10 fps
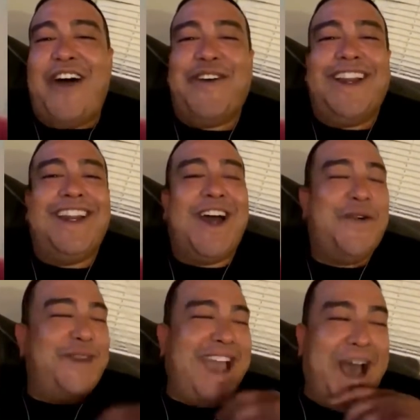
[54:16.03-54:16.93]
I already
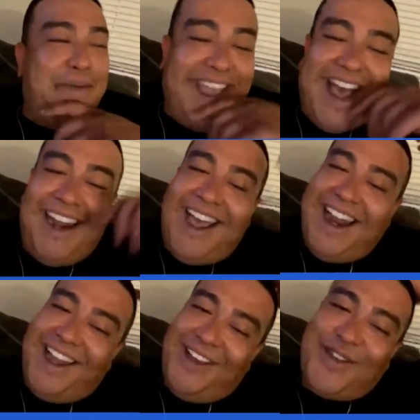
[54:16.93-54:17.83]
know, man. I
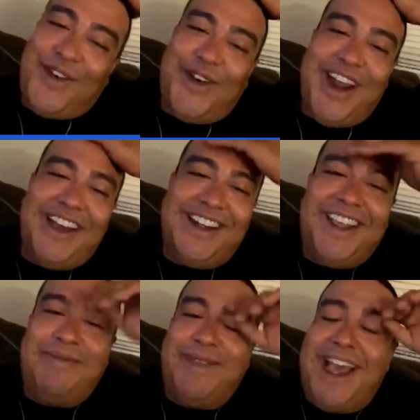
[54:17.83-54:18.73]
love going out
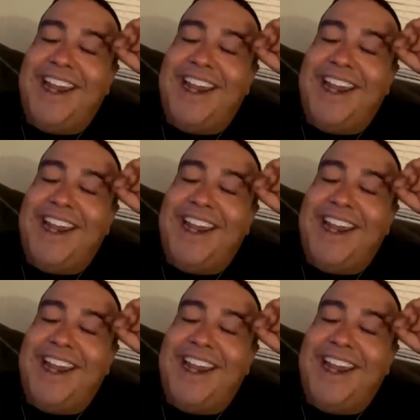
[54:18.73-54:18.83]
there, man.